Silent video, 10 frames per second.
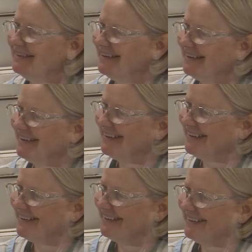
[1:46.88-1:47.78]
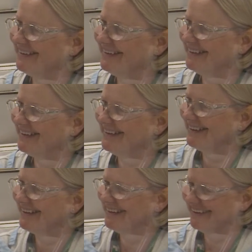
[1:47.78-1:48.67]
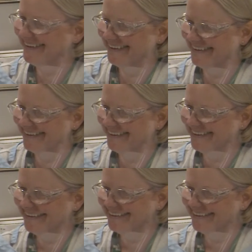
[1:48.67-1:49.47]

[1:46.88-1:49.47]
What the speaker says: understand that the reason why I'm